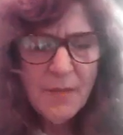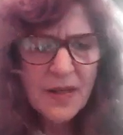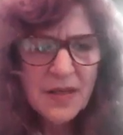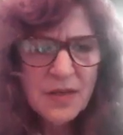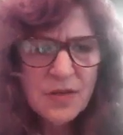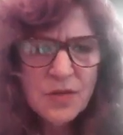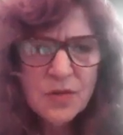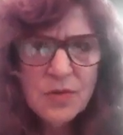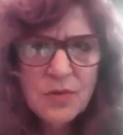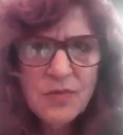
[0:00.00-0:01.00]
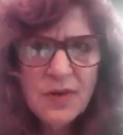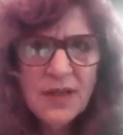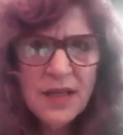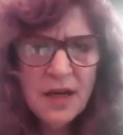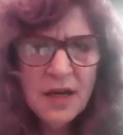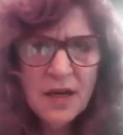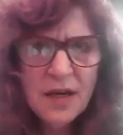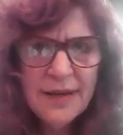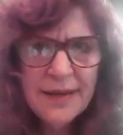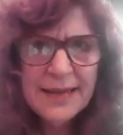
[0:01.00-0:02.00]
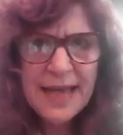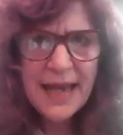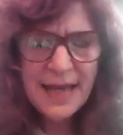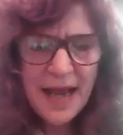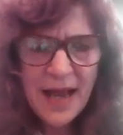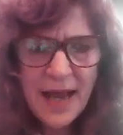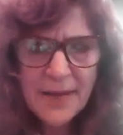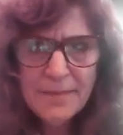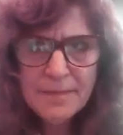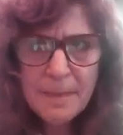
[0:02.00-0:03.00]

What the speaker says: but to really get at